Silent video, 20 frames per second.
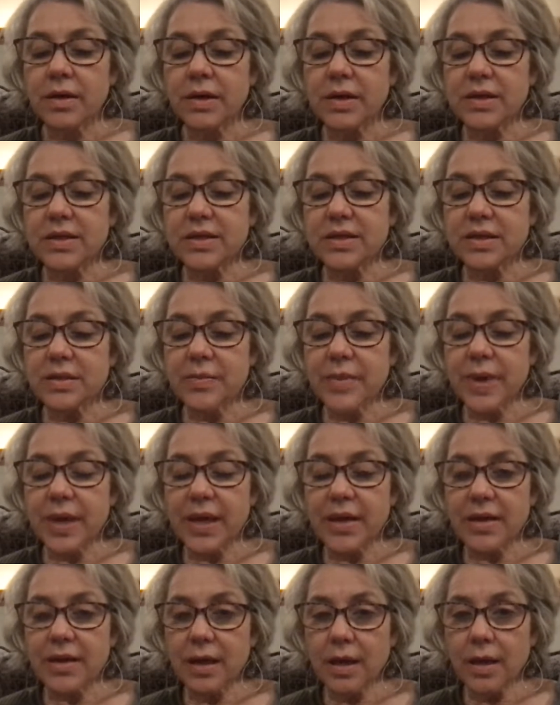Is it
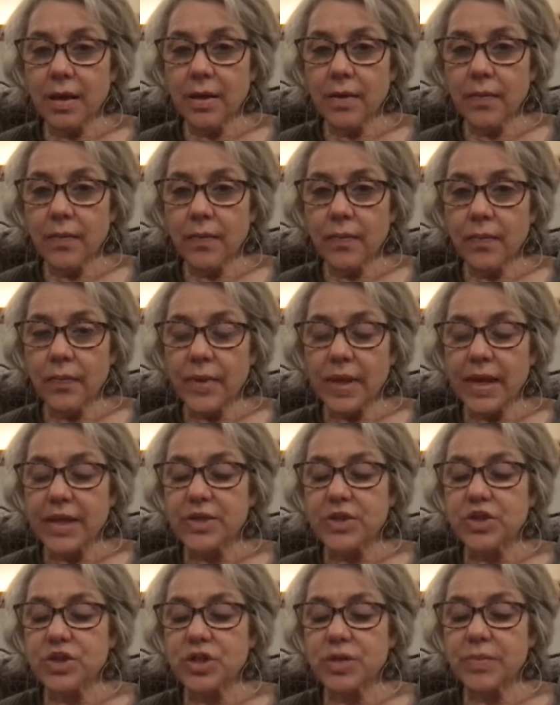Amanda?
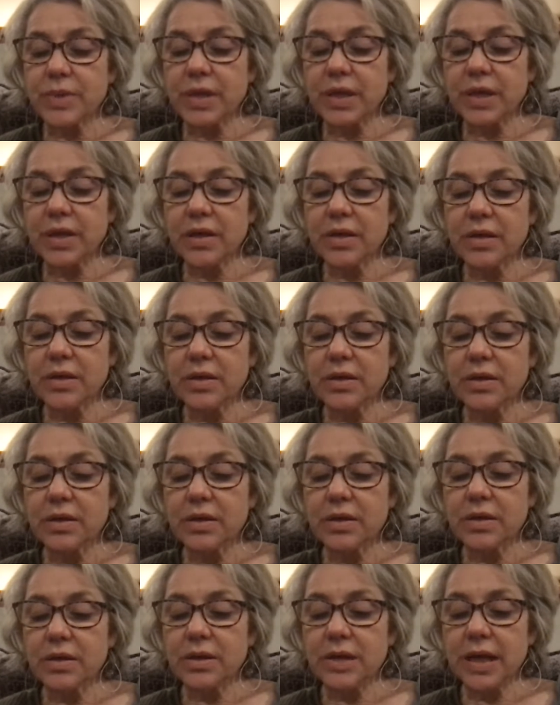asked Jimmy.
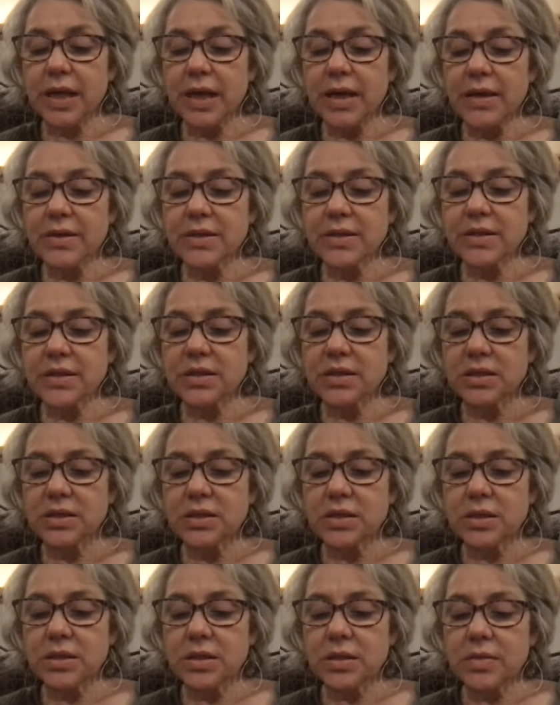Yes,
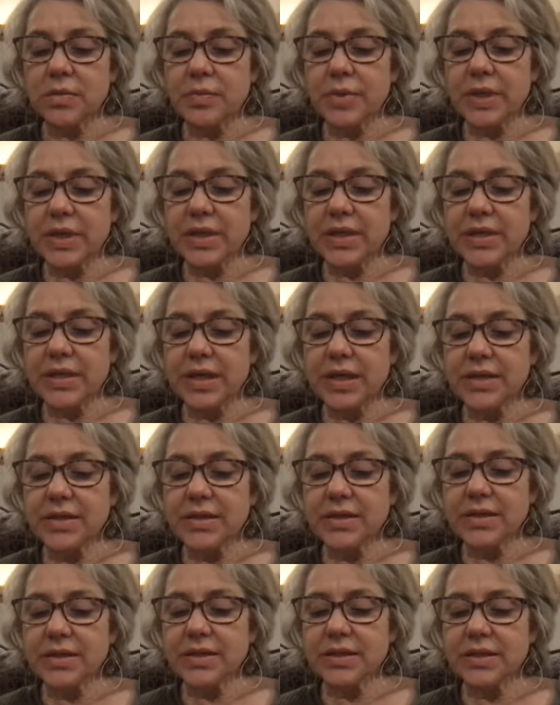but he
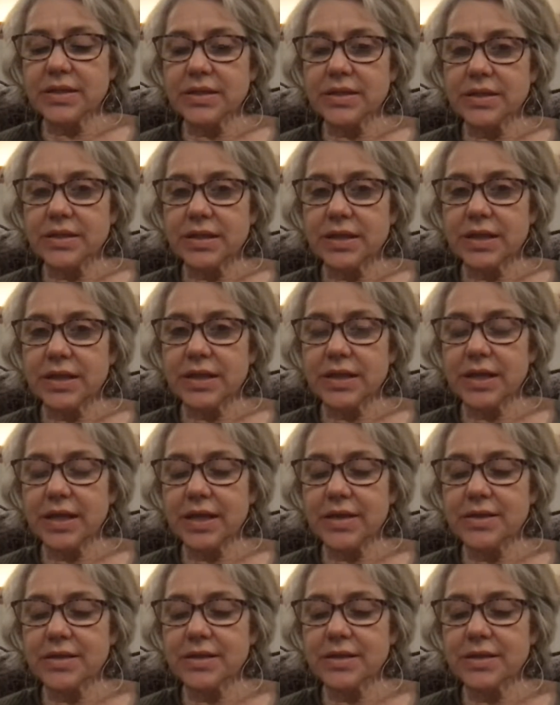doesn't. He
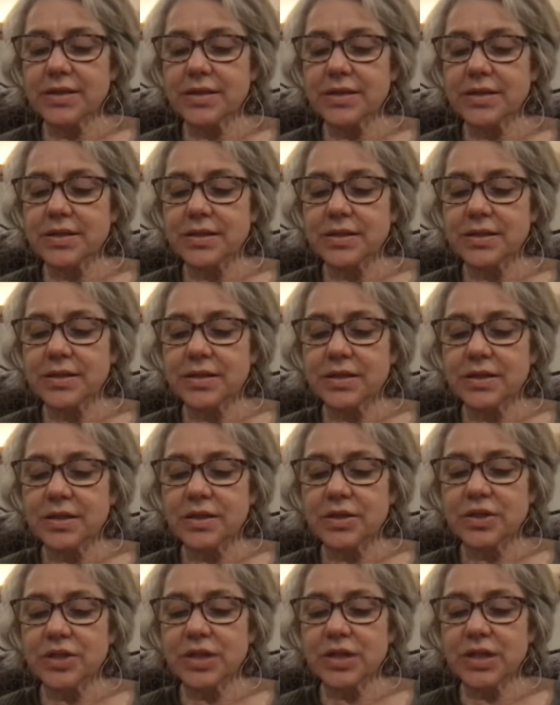doesn't.
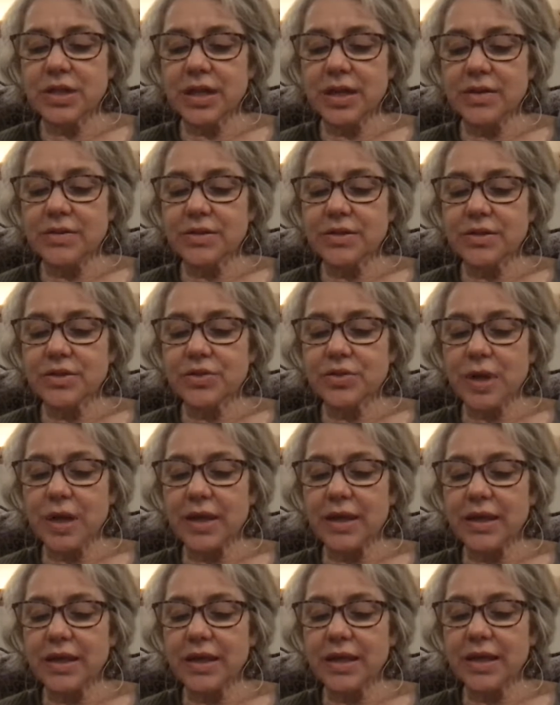She knelt and
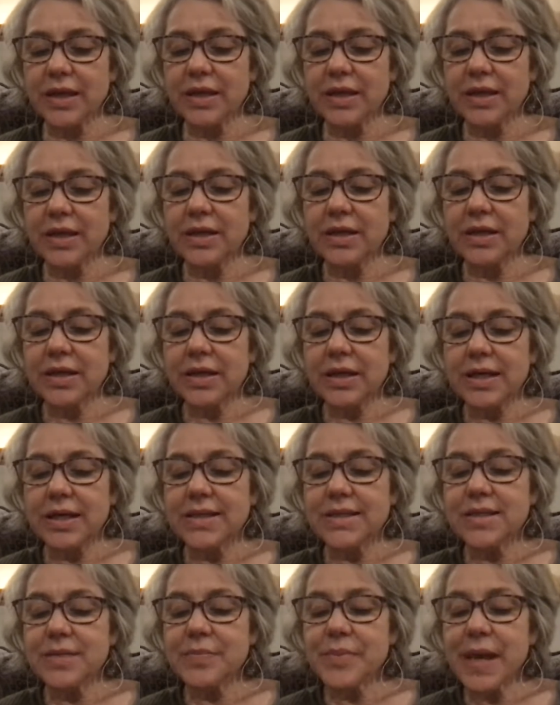tried again.
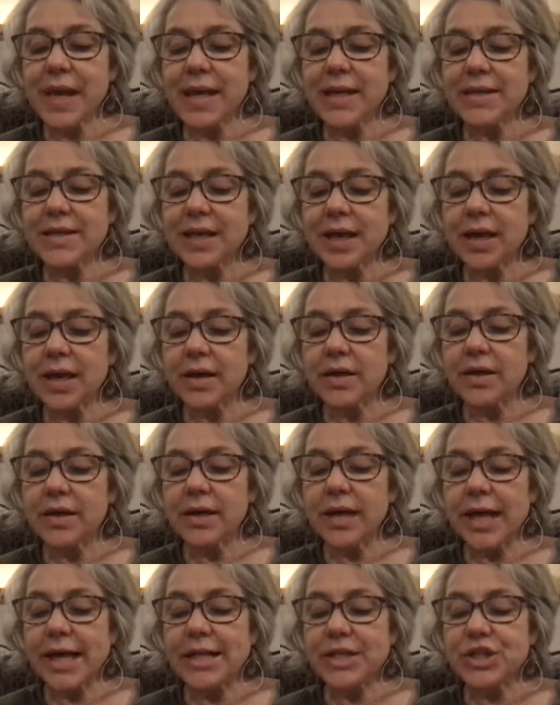It's Amanda
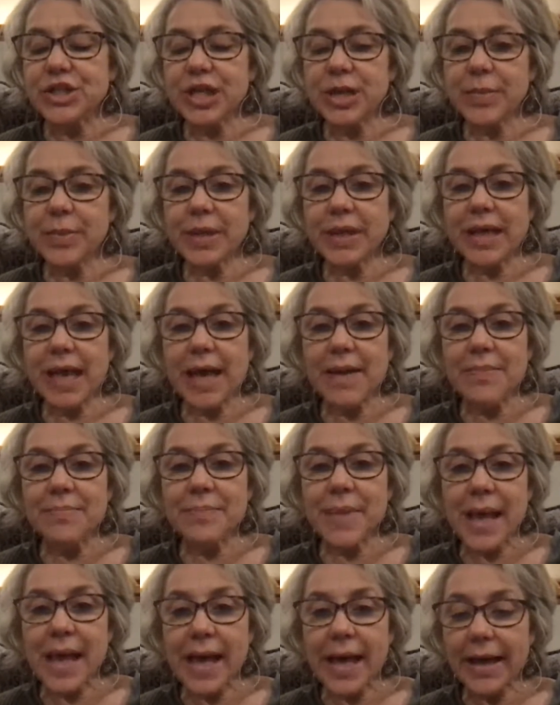and Jimmy
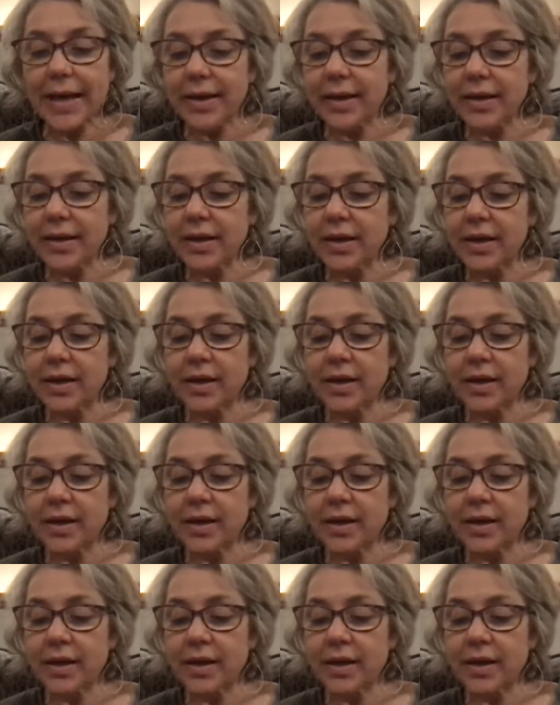and Meg.